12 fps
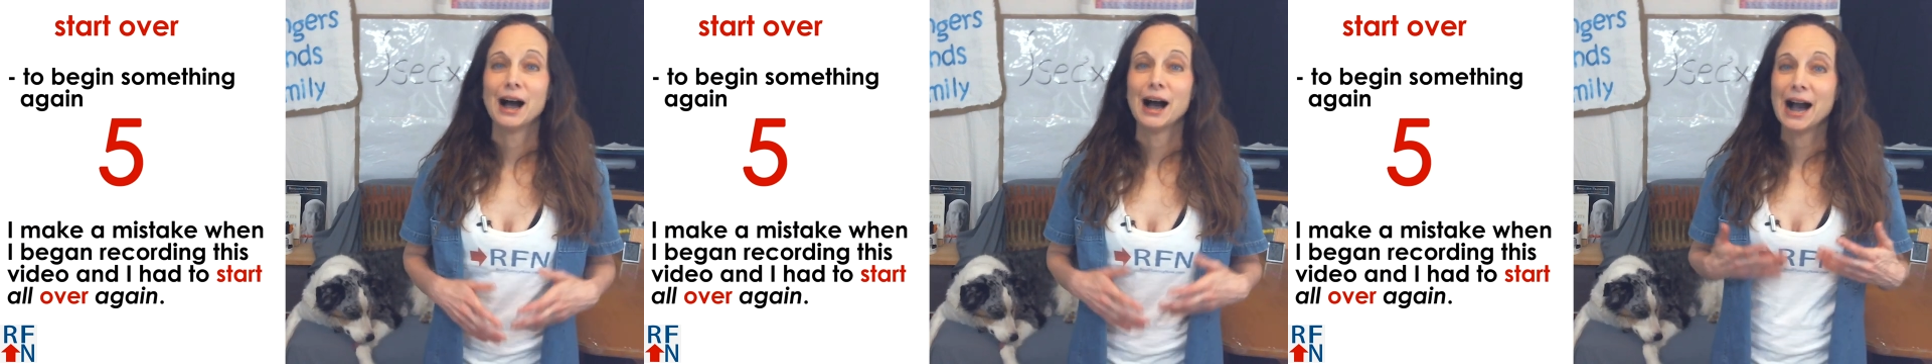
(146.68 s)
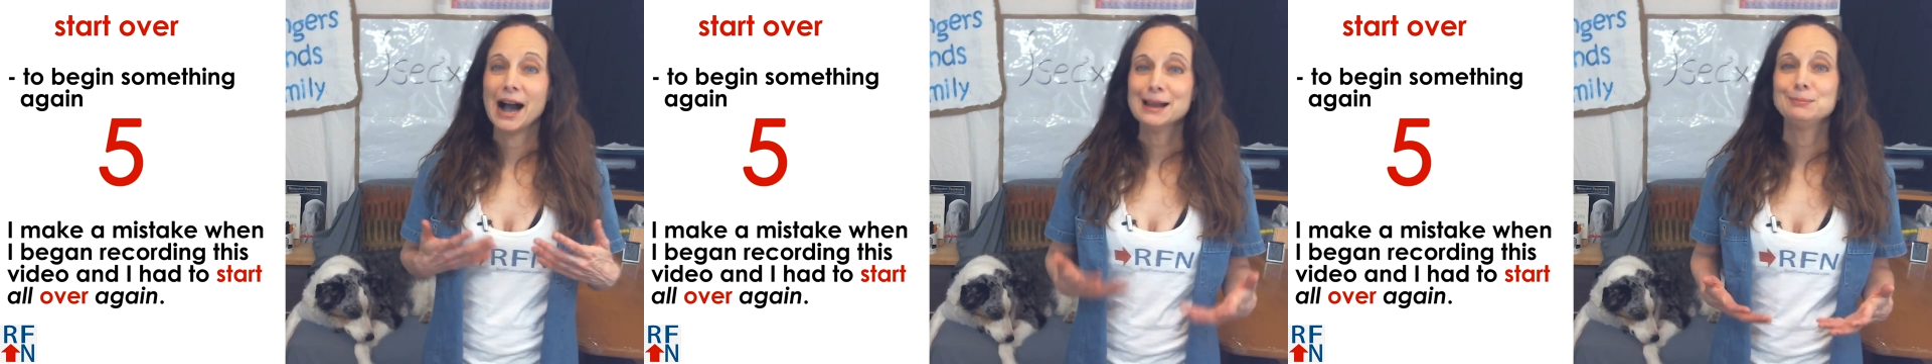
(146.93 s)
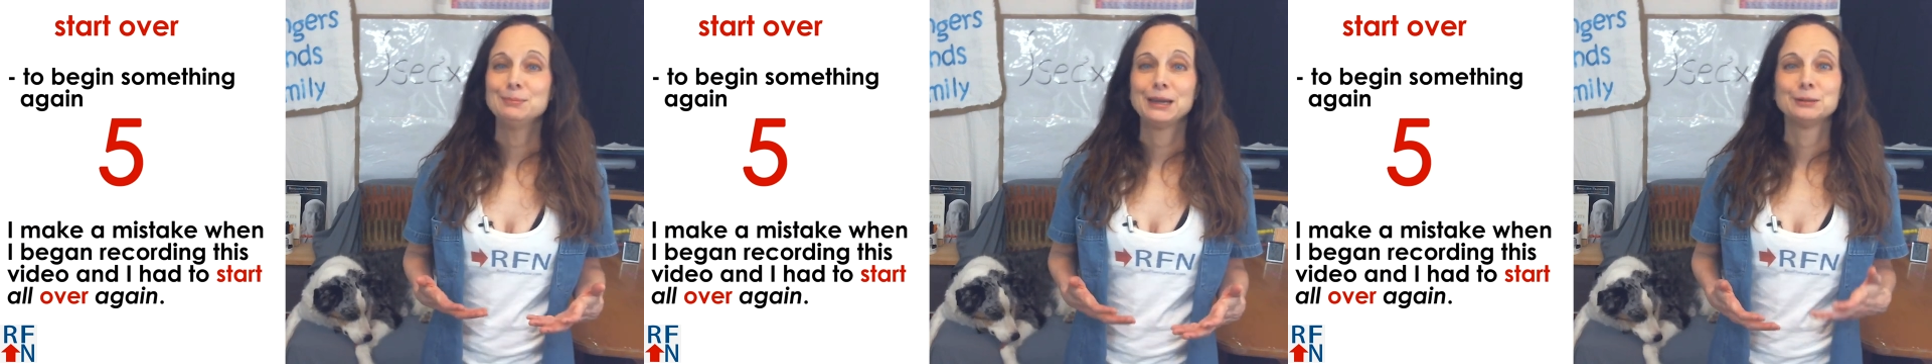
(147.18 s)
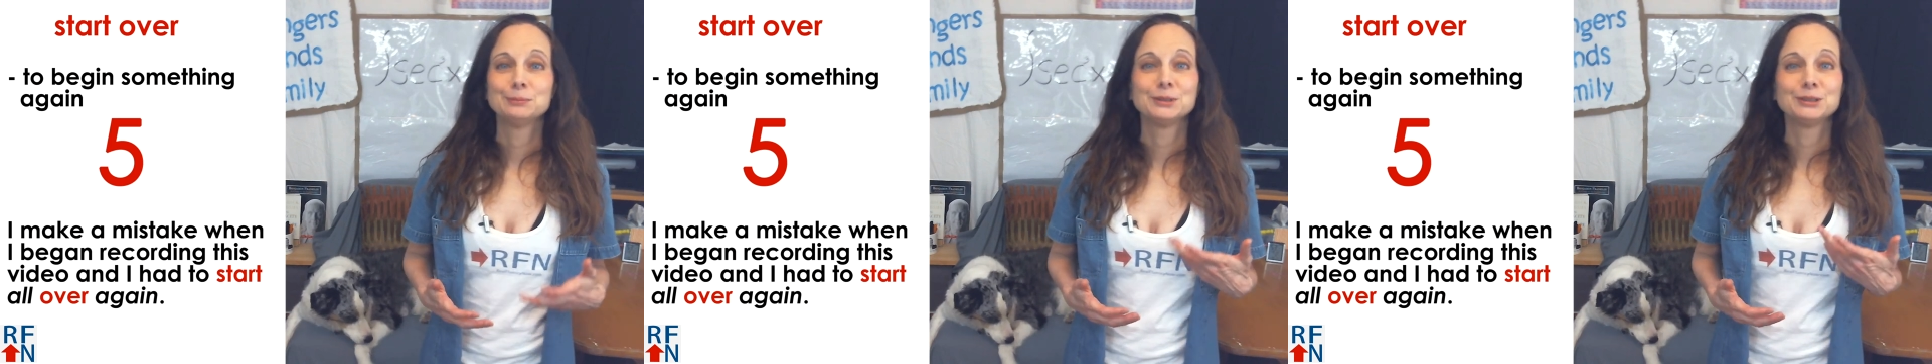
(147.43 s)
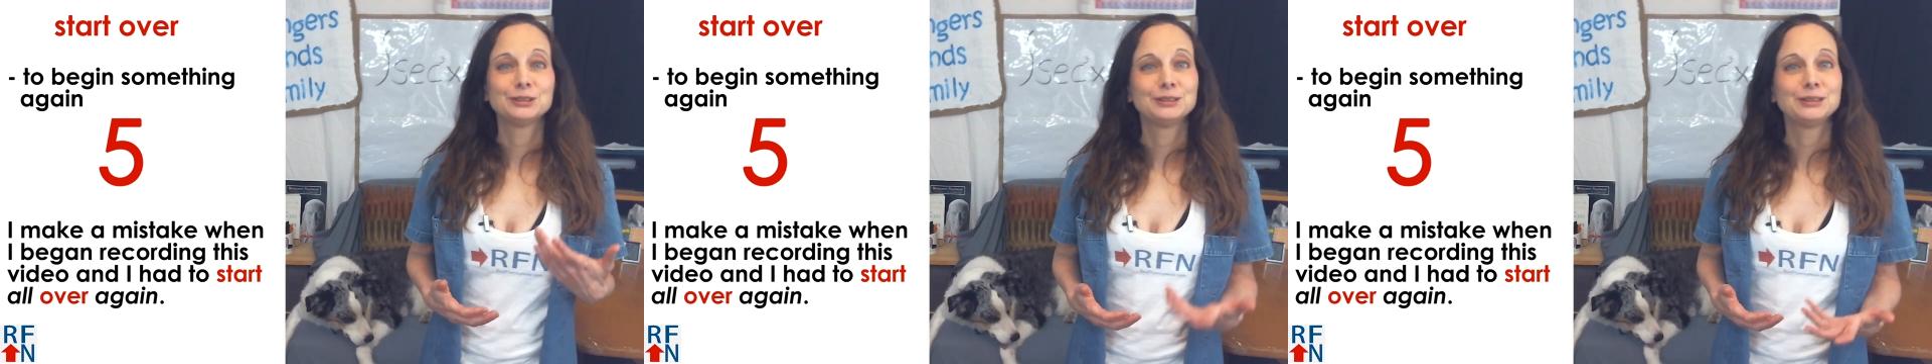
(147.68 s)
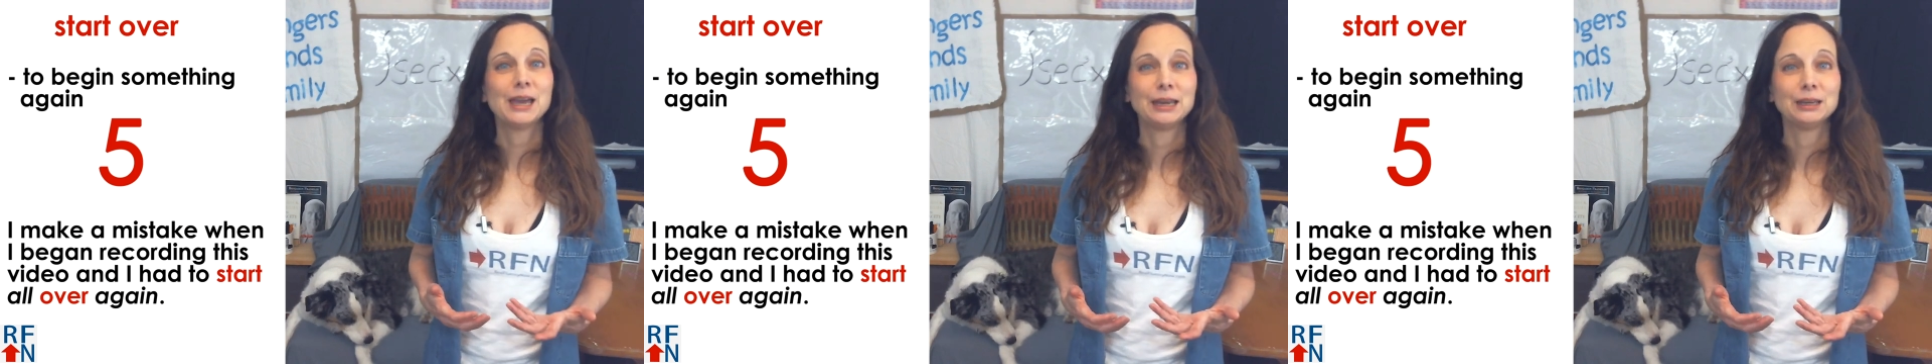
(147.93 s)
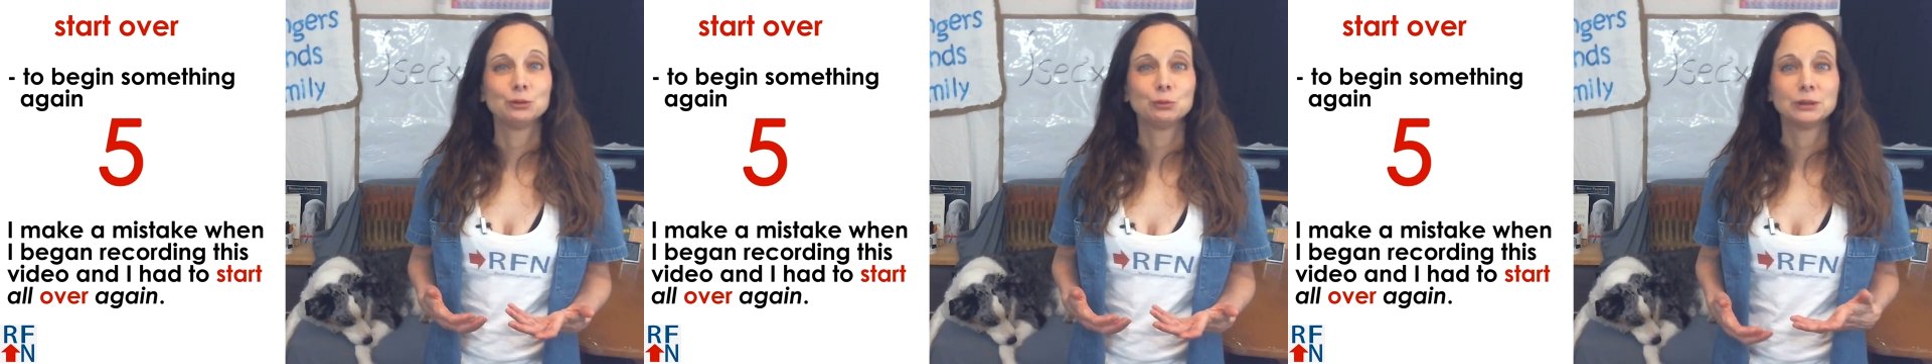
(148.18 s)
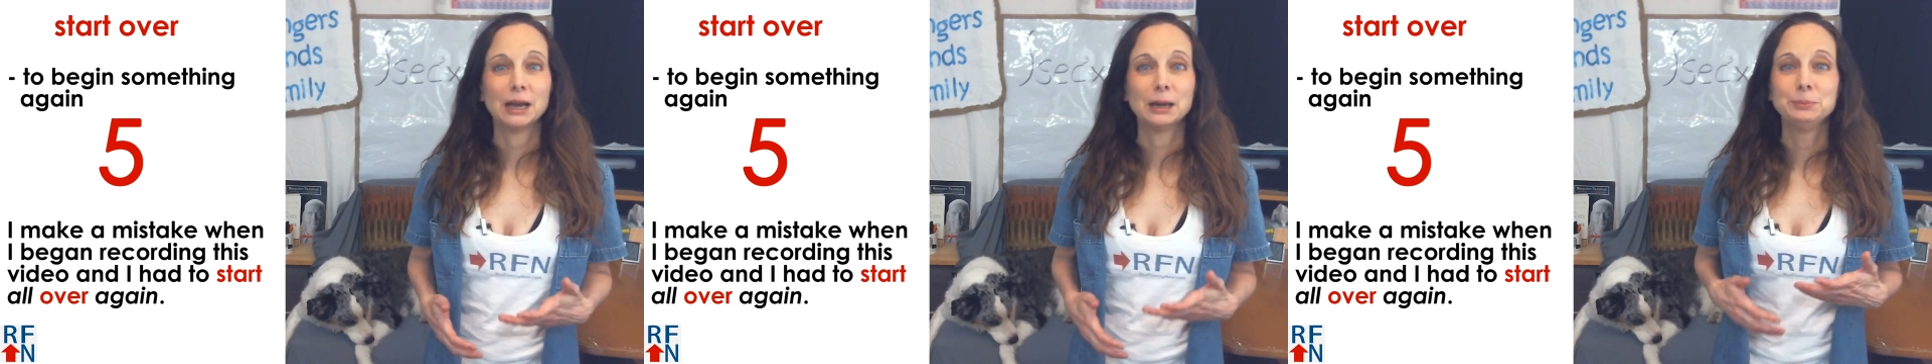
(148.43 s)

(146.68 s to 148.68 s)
I made a mistake when I